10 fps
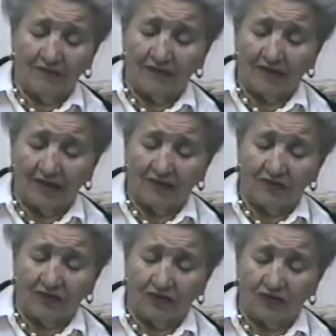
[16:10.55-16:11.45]
It was
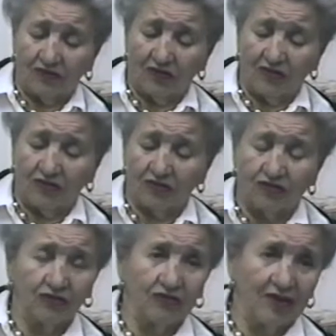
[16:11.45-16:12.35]
like a
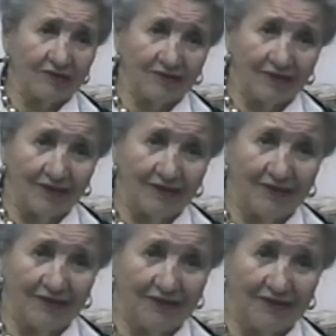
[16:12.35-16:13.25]

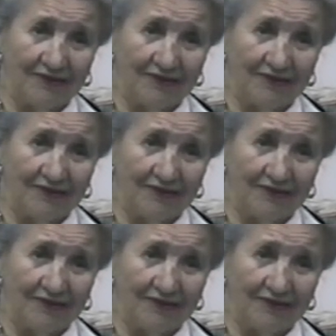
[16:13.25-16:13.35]
Dostoevsky